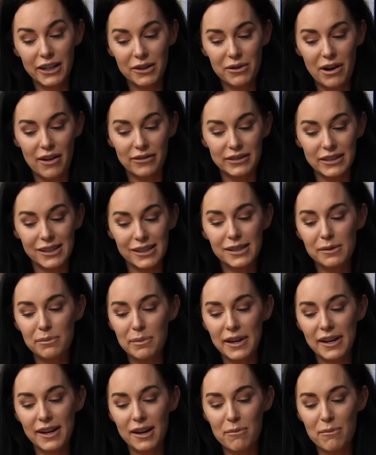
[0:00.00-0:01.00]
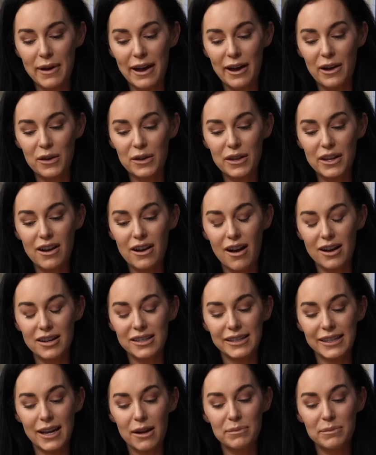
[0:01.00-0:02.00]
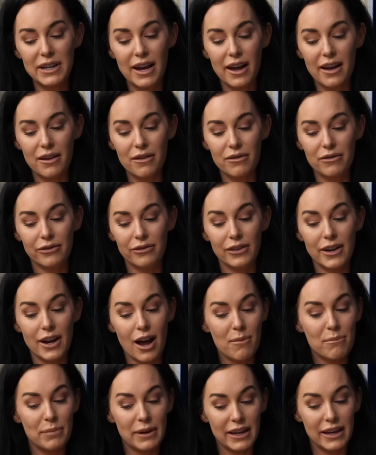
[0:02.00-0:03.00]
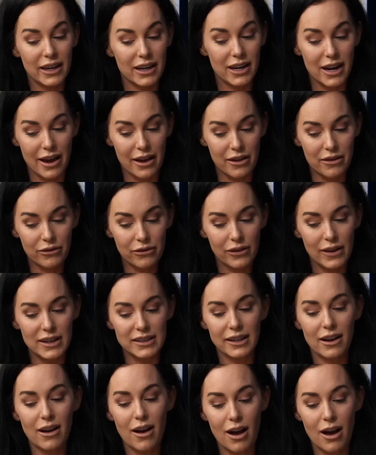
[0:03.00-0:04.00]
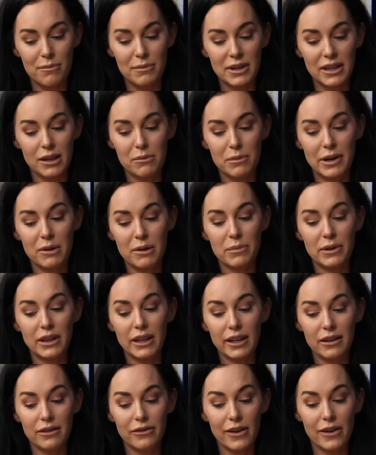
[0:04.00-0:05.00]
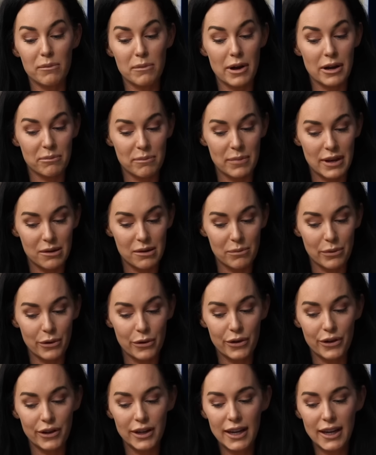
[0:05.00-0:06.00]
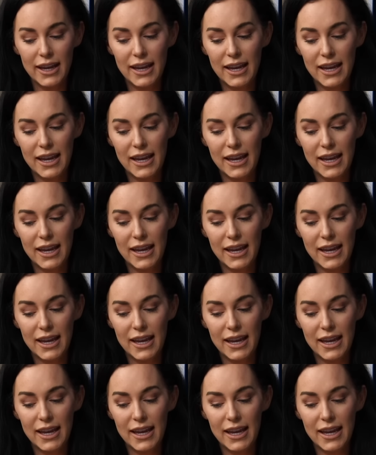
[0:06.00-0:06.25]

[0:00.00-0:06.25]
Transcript: you often speak about the concept of not being enough as a common limiting belief among people.